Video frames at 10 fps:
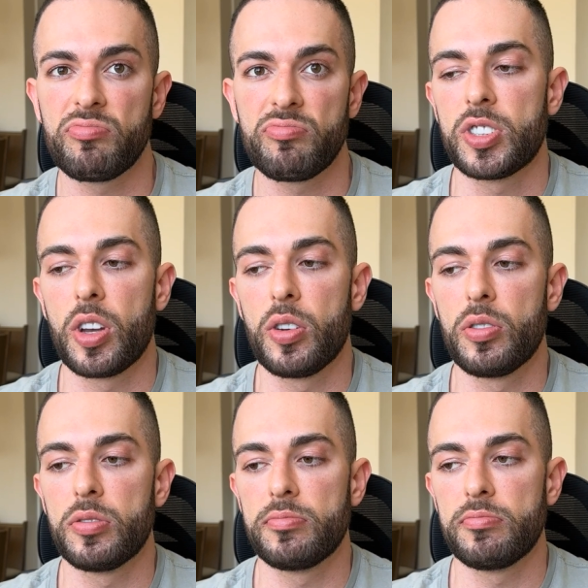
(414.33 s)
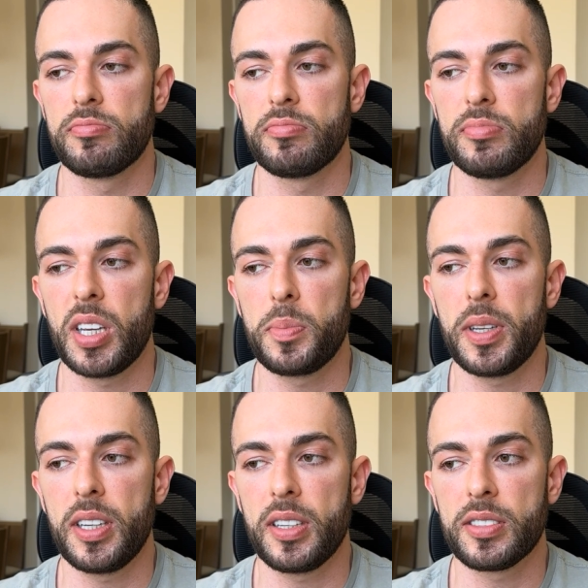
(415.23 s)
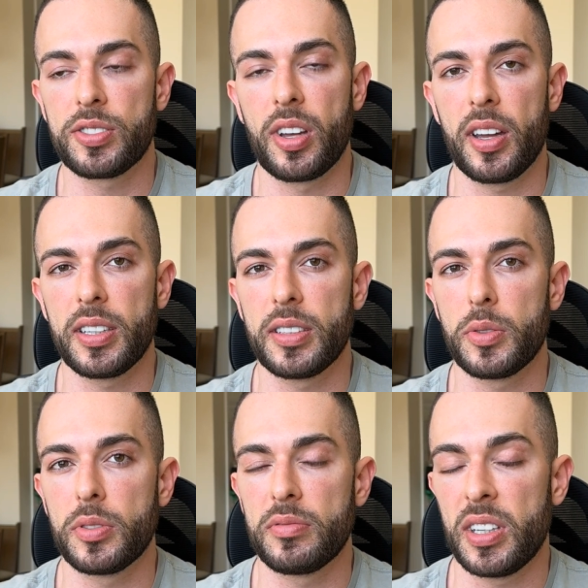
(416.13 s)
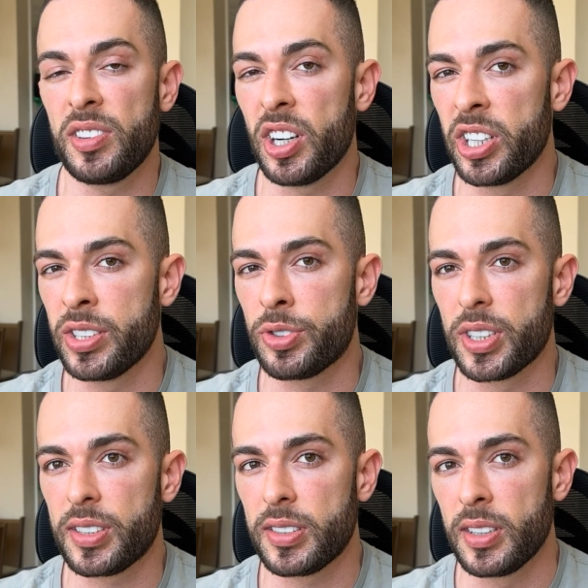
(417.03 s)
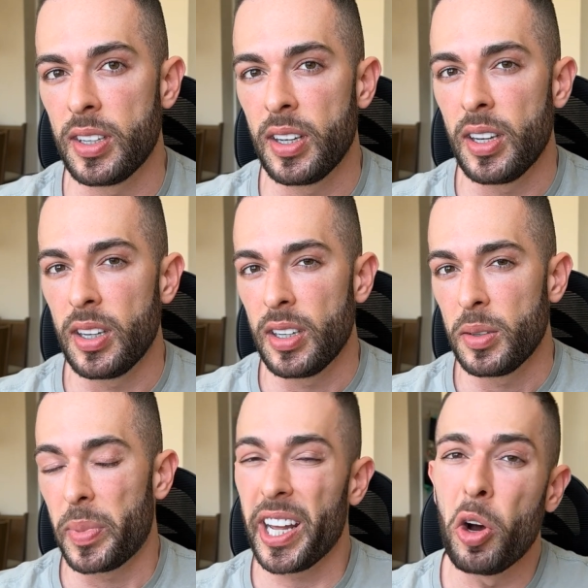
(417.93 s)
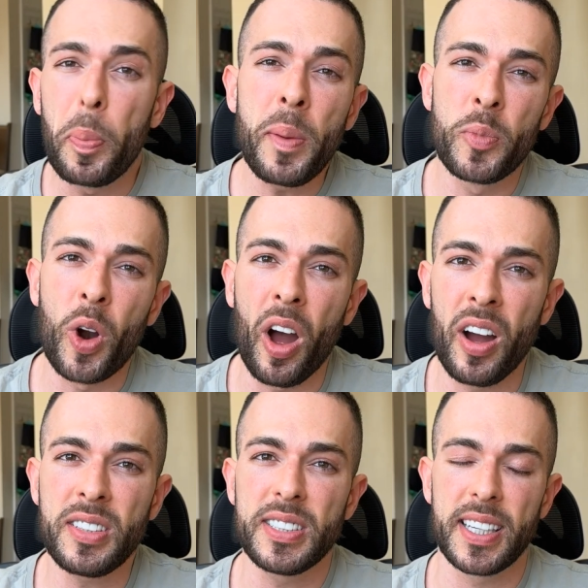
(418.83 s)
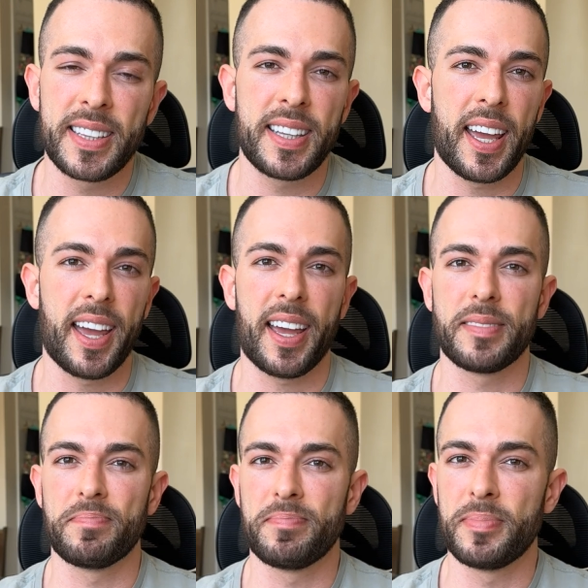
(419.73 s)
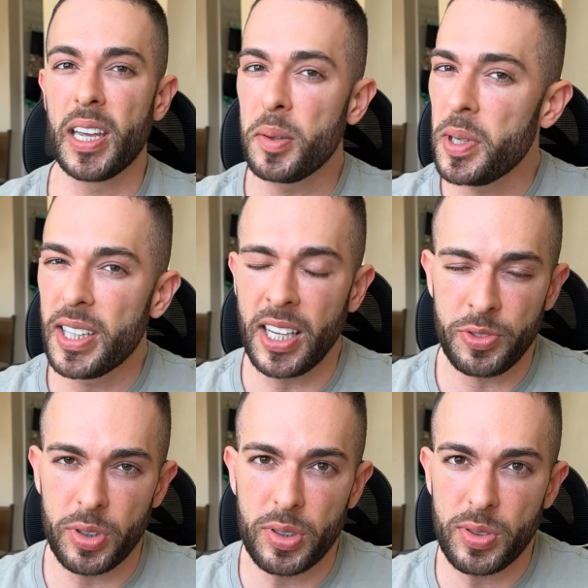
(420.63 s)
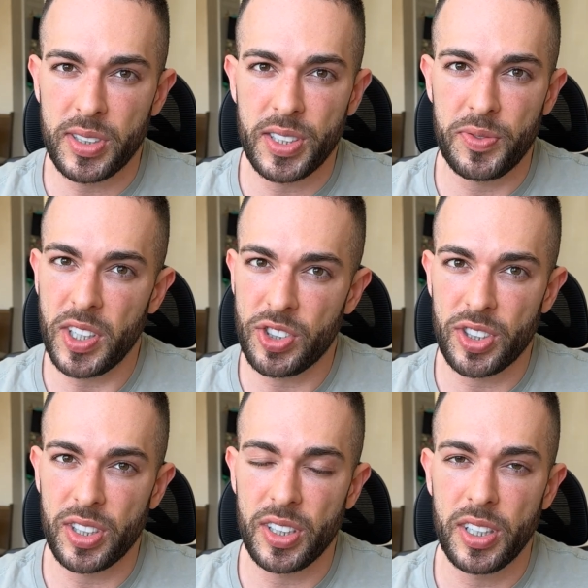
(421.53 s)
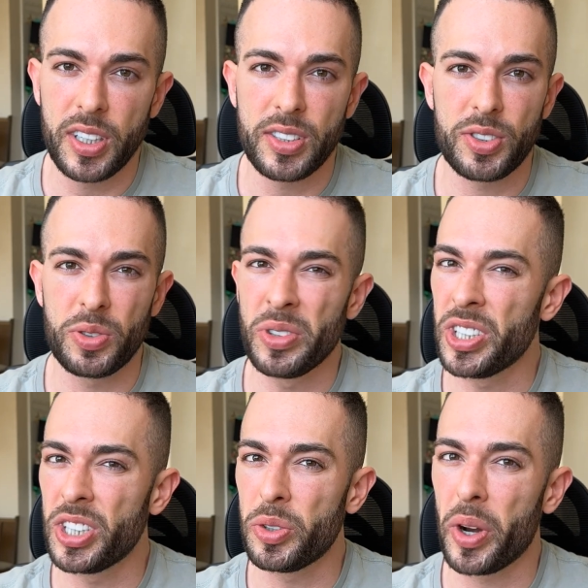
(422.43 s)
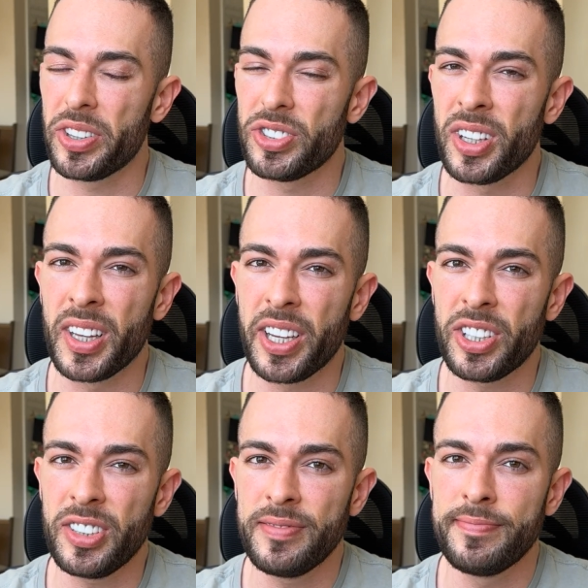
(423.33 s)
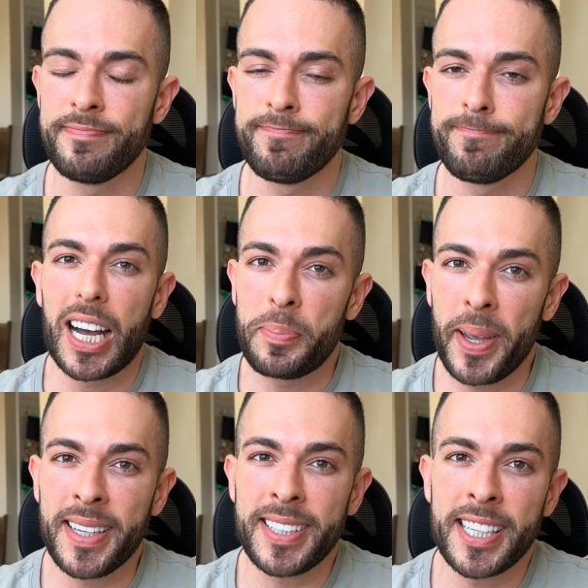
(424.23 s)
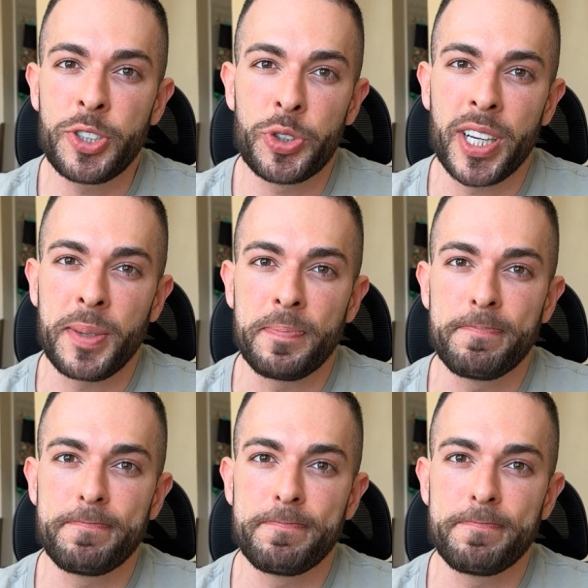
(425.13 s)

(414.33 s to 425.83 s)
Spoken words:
So maybe it's not in their interest. But I hope I'm wrong and that maybe they introduce this feature sooner rather than later. A man can dream.